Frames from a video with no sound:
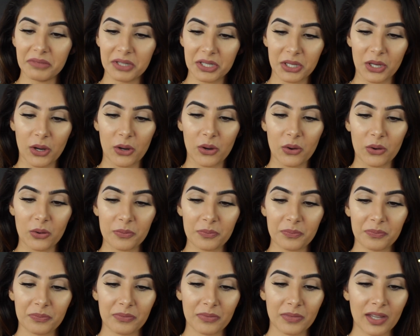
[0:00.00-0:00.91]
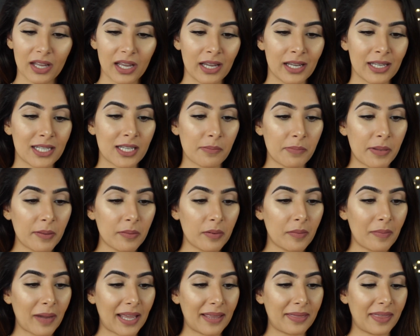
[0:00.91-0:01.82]
So some
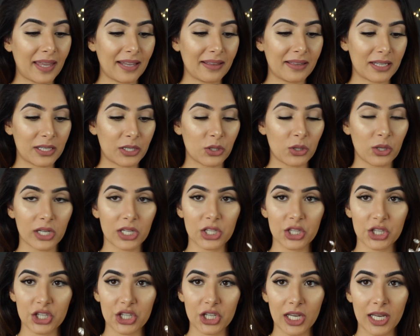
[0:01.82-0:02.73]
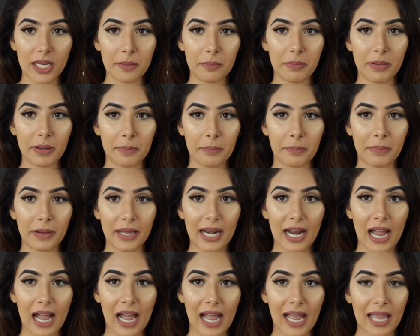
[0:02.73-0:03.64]
people might think this looks cheap, but
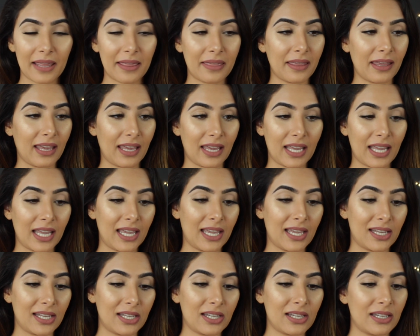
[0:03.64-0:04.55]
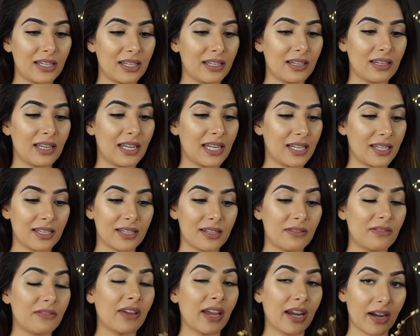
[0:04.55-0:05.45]
I think it is
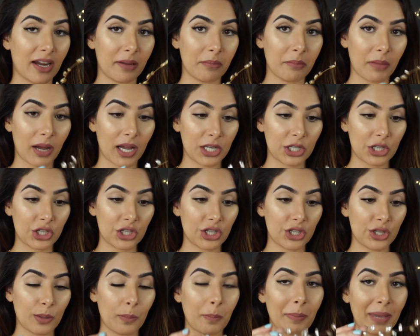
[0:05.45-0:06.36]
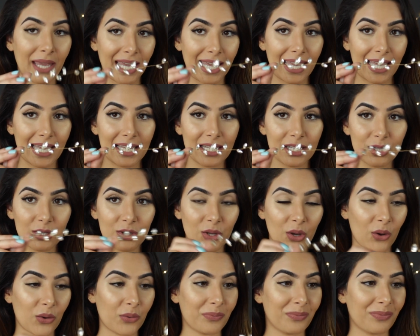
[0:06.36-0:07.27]
very much me.
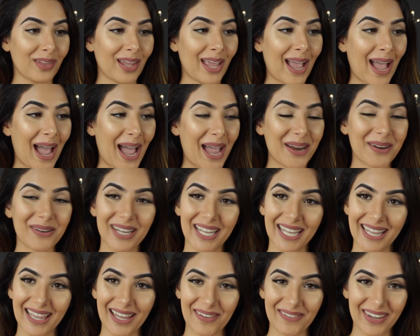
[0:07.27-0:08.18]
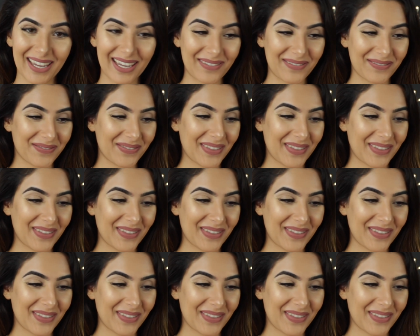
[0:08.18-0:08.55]
So I really love it.